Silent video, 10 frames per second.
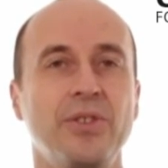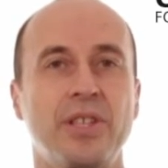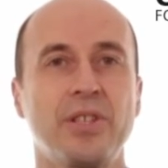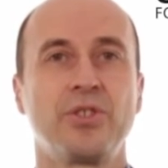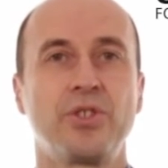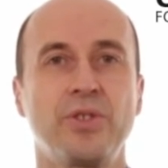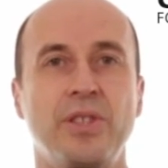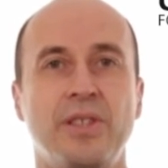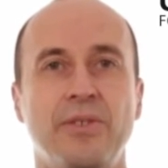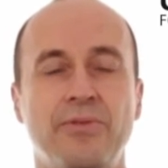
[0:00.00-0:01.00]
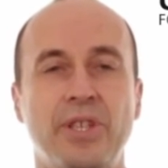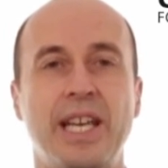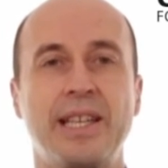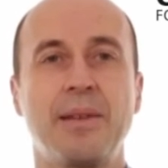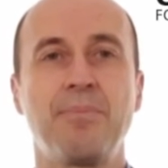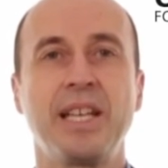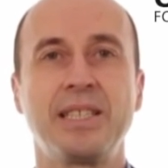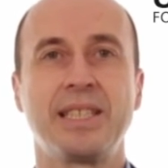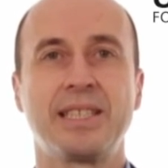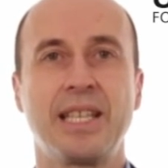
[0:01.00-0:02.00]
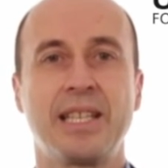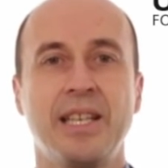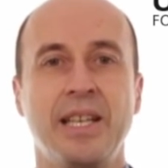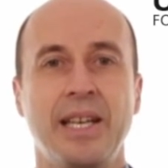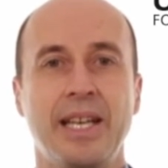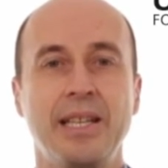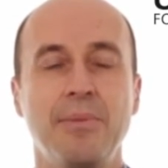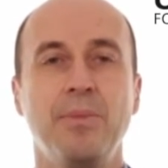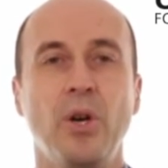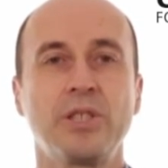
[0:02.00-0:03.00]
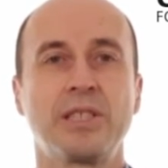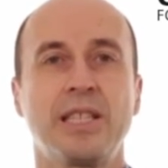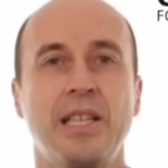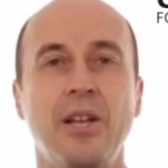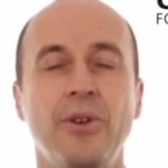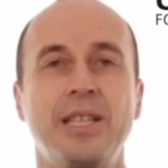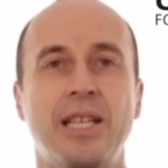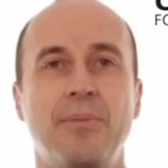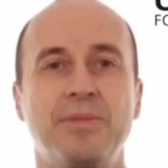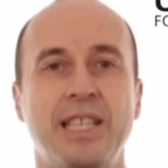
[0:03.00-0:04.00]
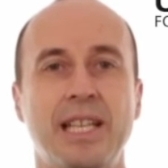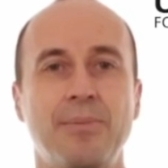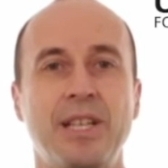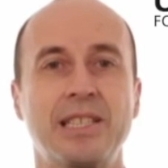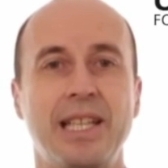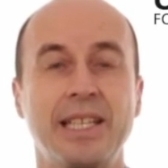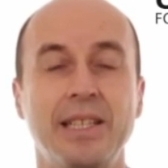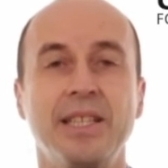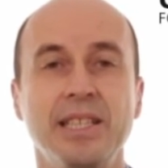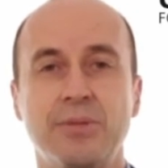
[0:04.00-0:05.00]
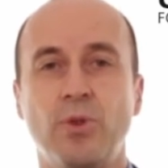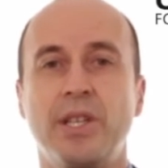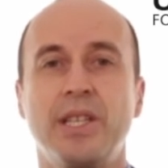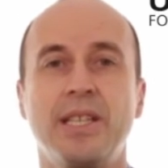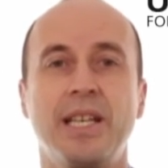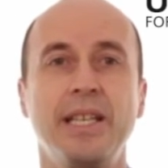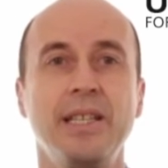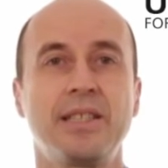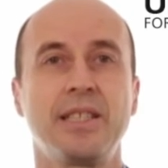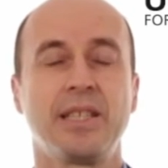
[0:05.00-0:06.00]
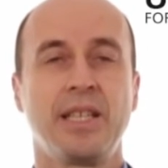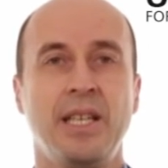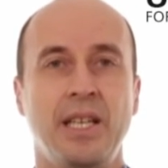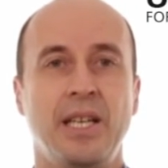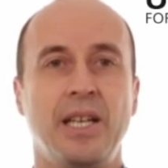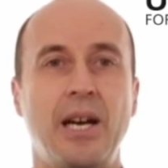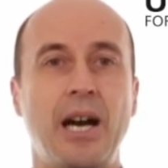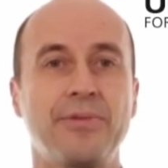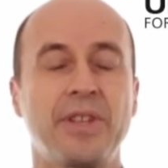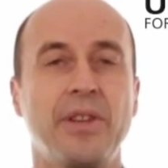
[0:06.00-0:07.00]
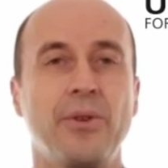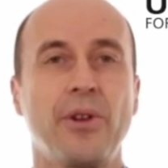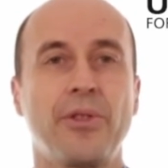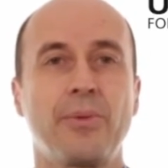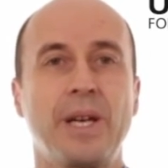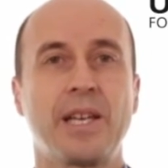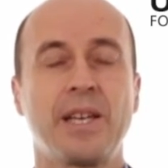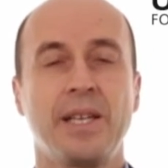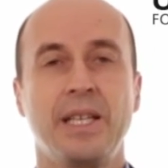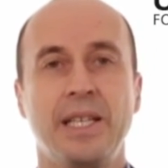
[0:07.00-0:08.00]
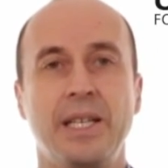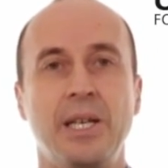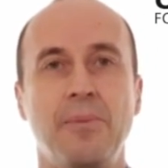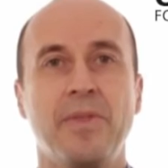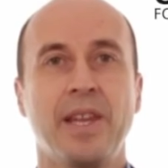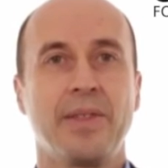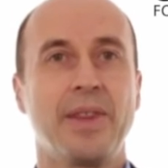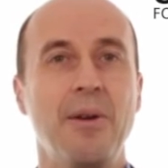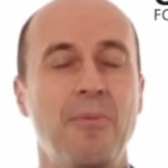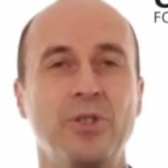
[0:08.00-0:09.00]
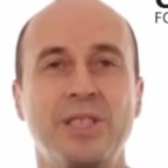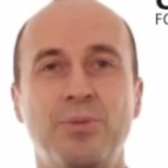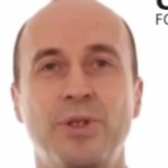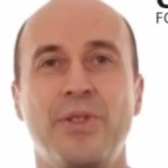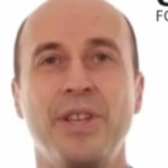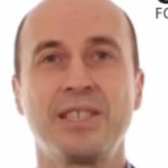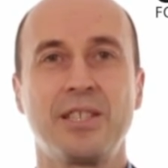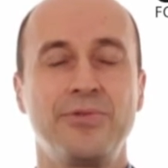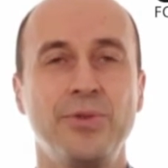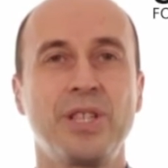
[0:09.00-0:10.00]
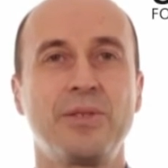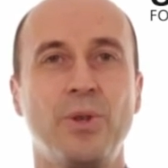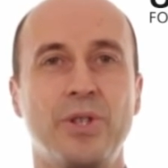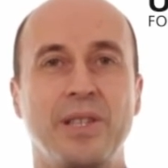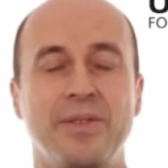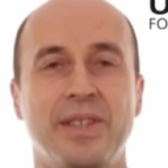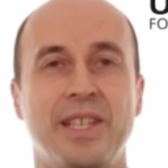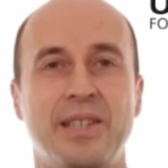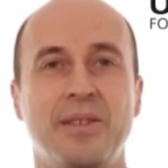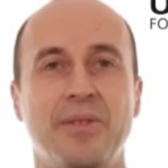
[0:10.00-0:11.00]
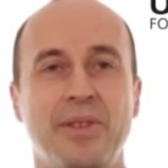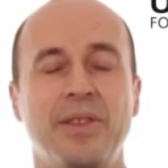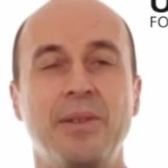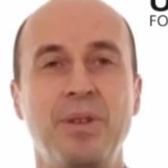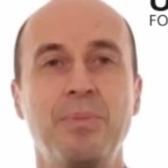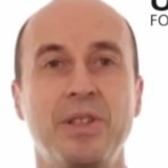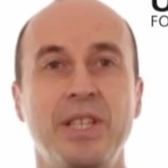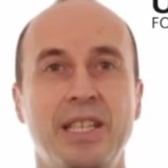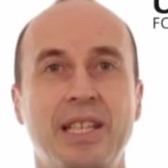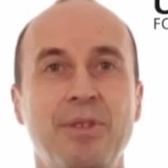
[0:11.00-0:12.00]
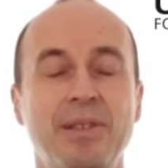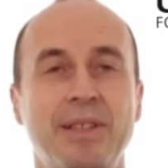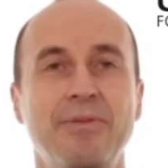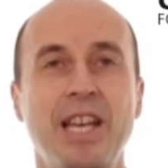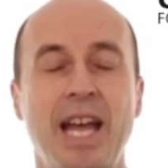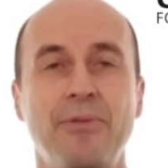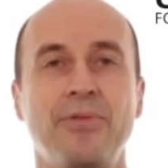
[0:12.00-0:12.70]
should forget the basics that in the most low-income settlements, like in this one in Haiti after the earthquake, the most important things are food and water that the people need. I mean, we have